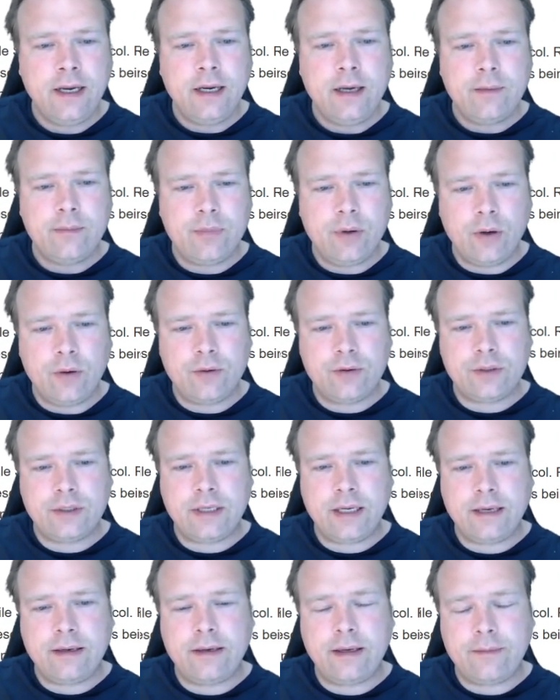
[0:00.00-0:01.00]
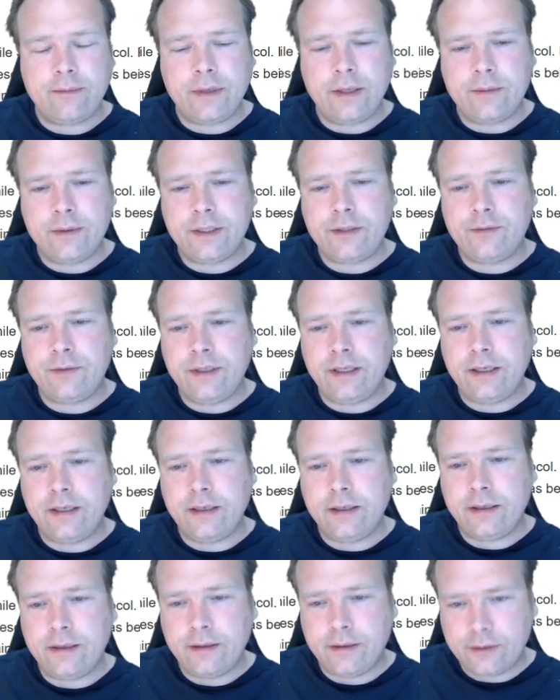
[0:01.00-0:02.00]
Post, which
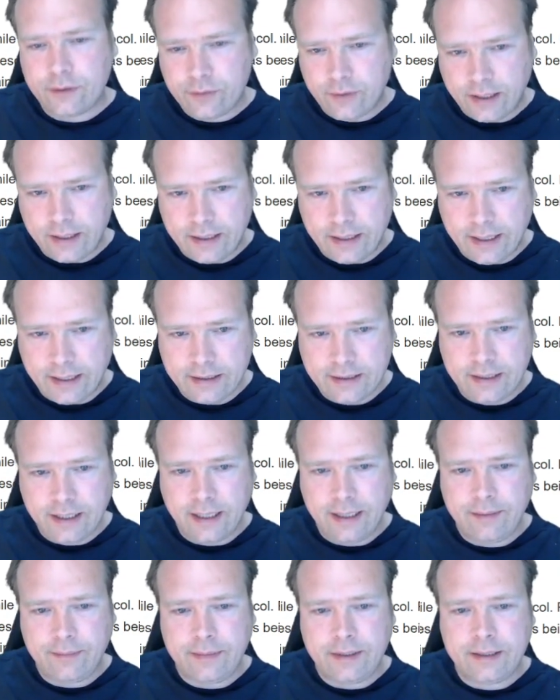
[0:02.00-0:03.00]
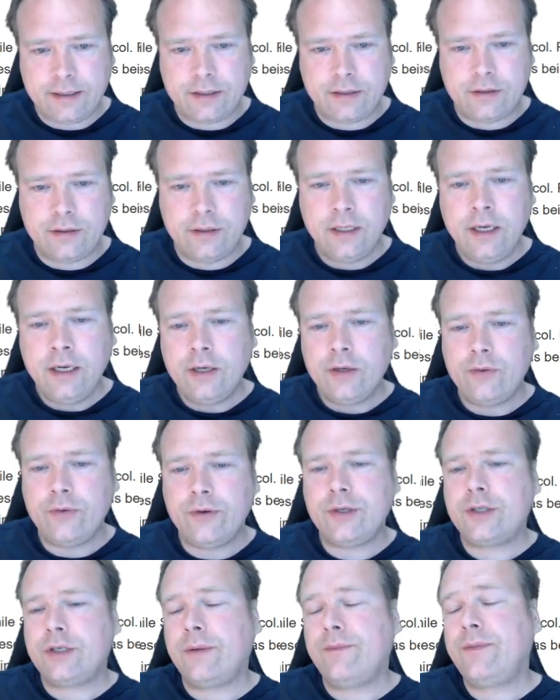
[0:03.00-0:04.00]
we tried last time, is
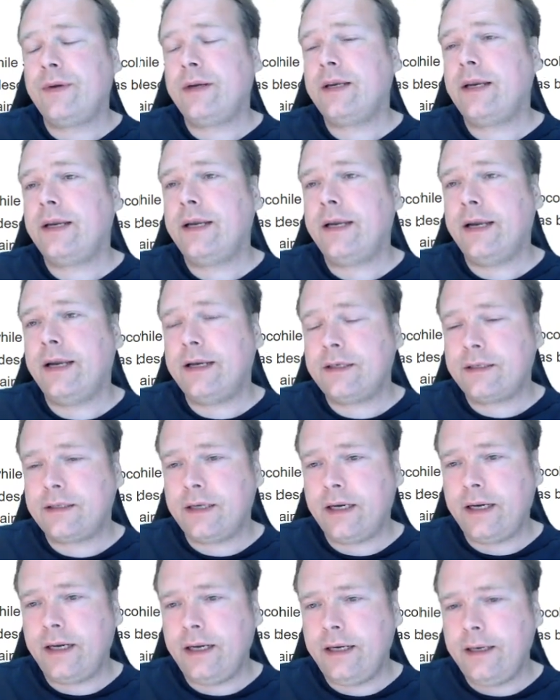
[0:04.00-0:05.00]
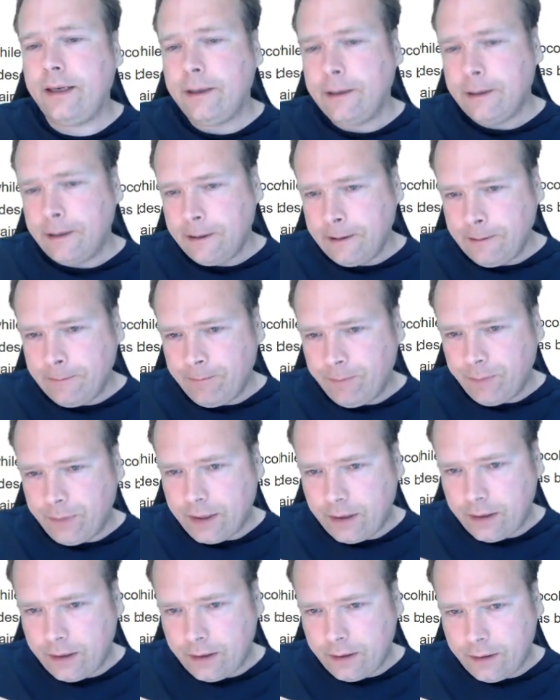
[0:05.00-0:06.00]
doing something that has a
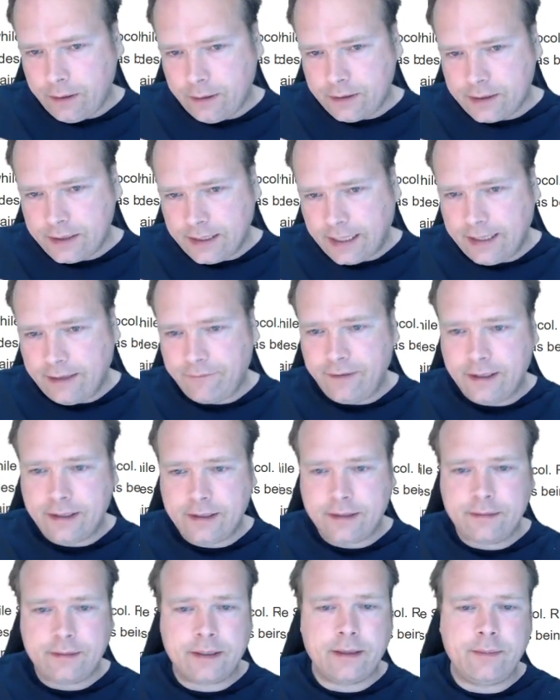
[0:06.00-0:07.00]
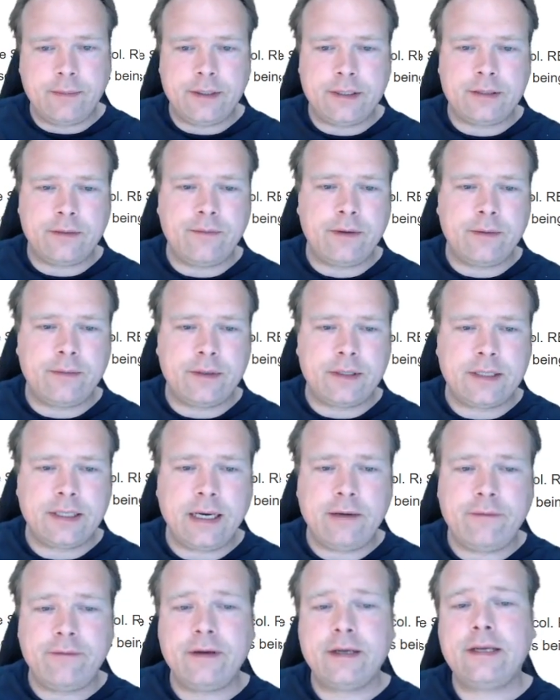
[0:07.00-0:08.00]
side effect. There can be something with a
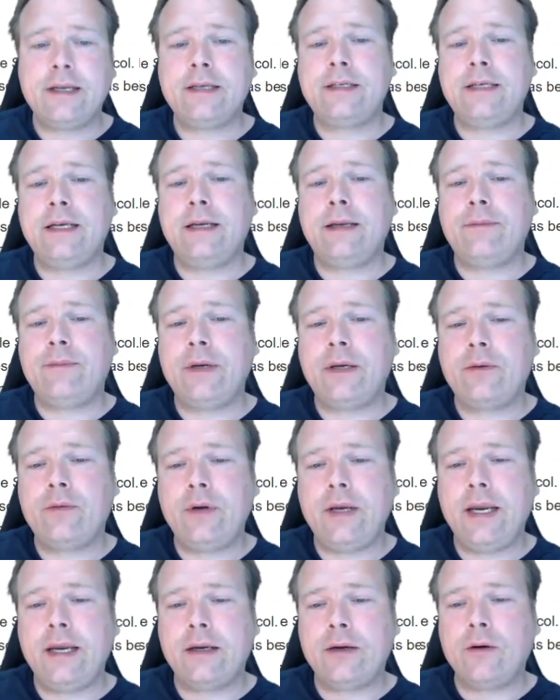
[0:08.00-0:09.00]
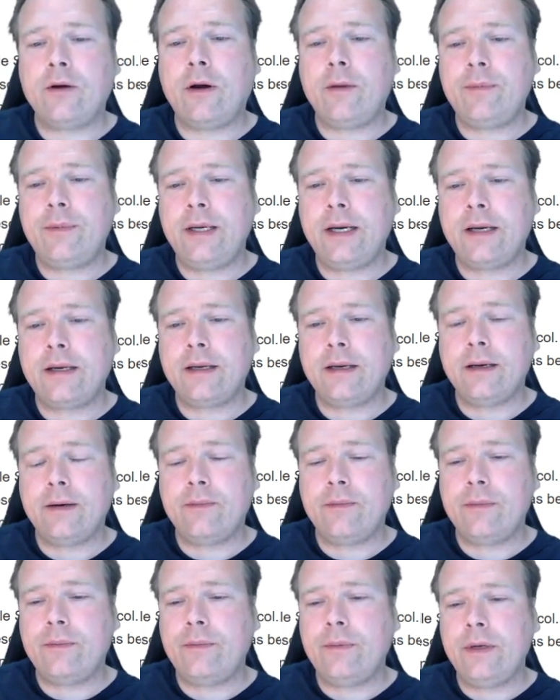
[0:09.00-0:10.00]
side effect. Let's say that we create an object, and
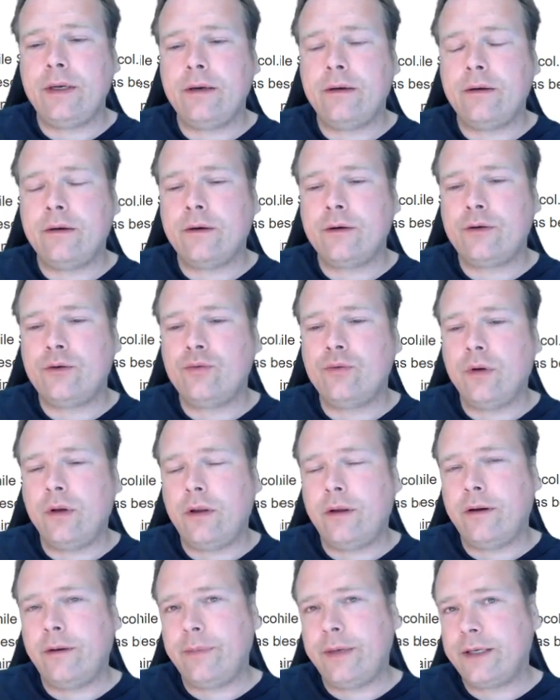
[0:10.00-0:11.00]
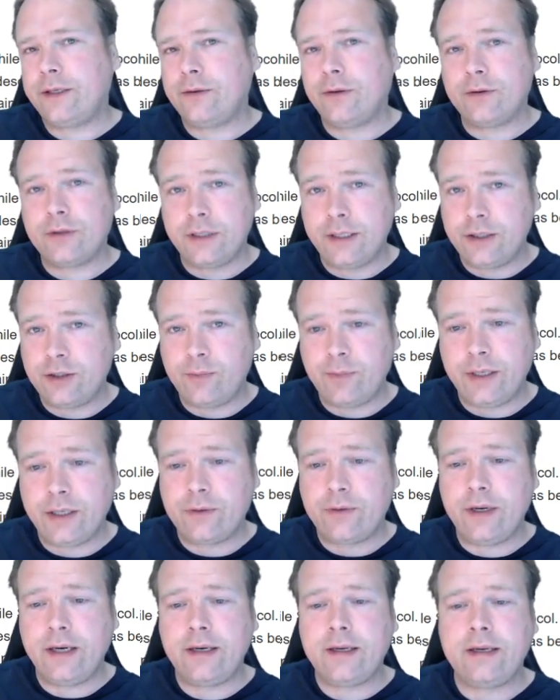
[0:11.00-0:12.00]
then two other objects also need to be
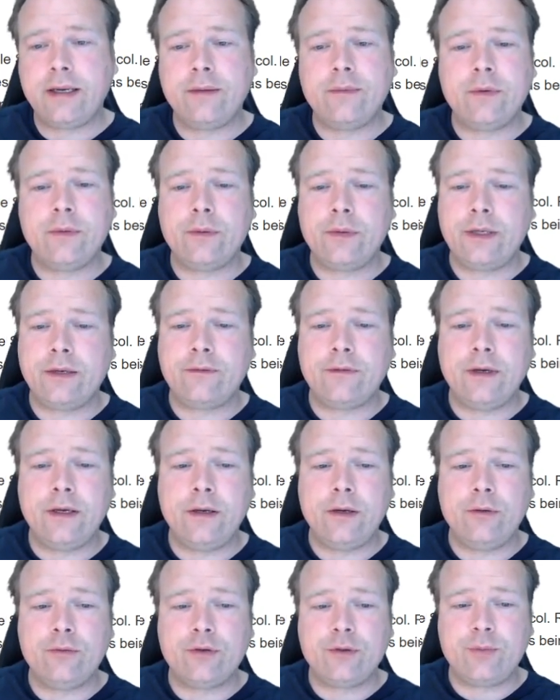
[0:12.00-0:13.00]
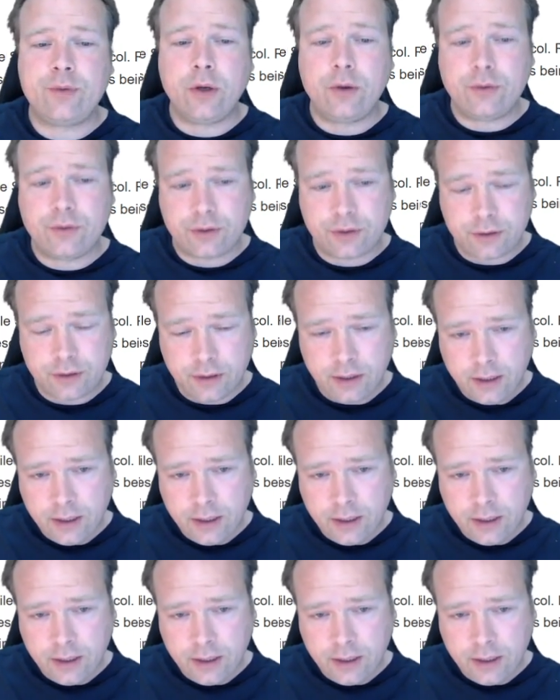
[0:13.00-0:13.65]
created. Then we would definitely use posts.